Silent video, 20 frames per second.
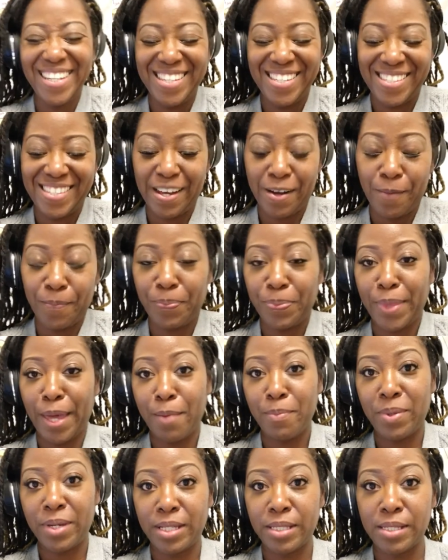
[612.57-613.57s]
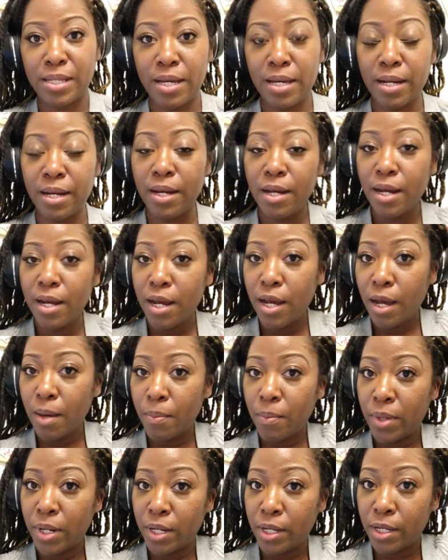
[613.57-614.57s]
So that being said, I'm
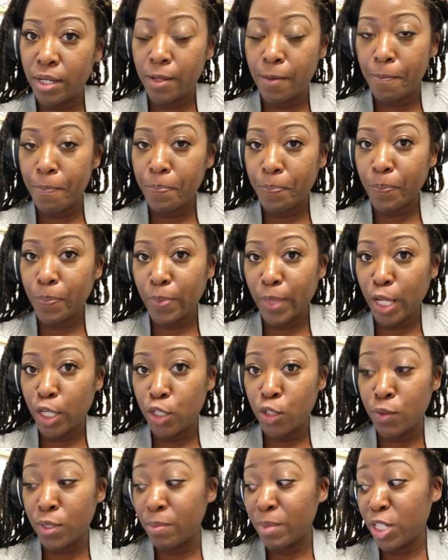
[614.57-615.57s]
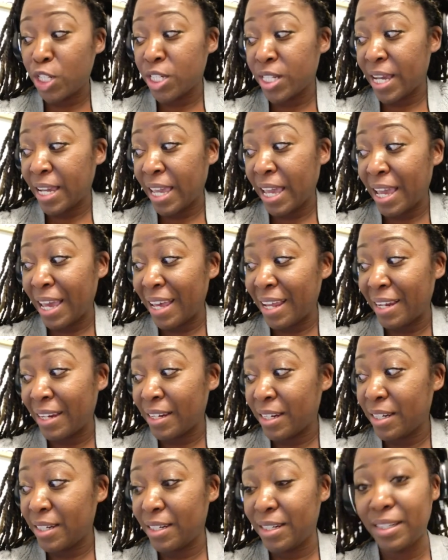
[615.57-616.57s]
going to do as much as I can
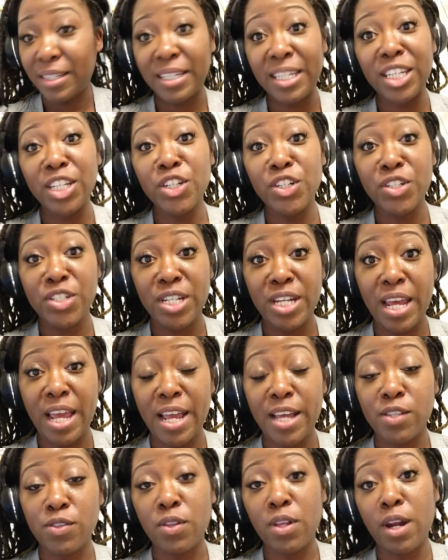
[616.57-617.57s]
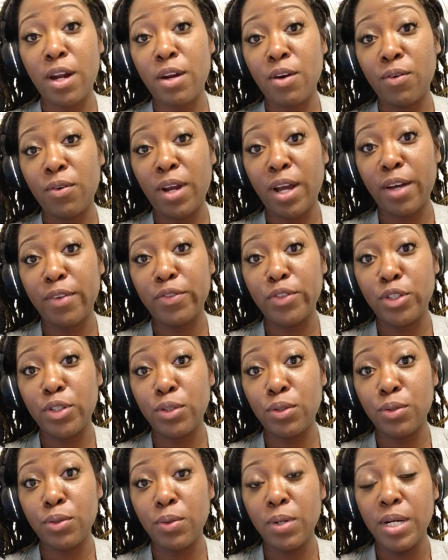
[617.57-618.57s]
here today so that I don't have
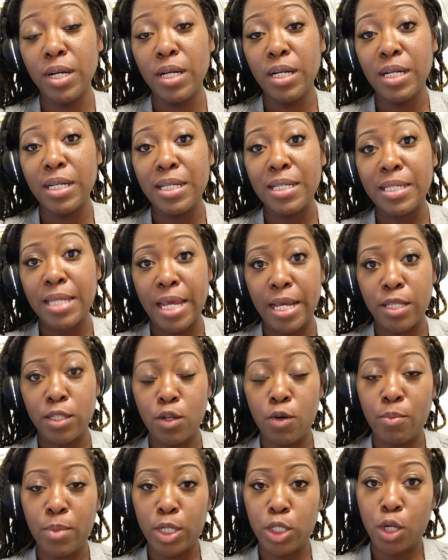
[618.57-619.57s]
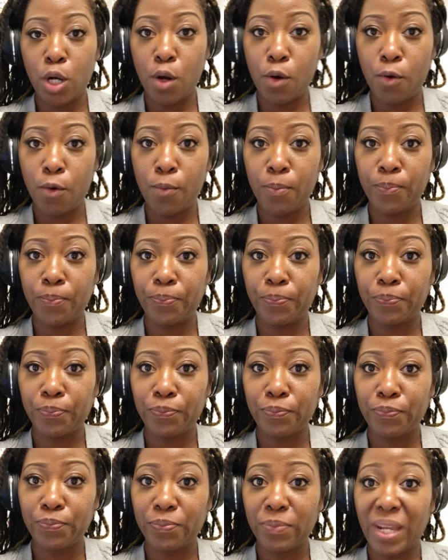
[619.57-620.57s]
to take so much home
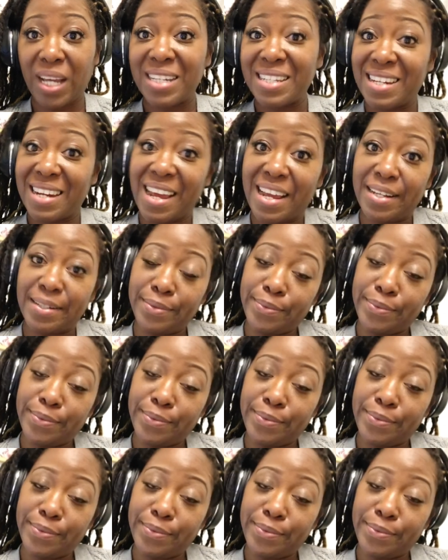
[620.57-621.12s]
tonight.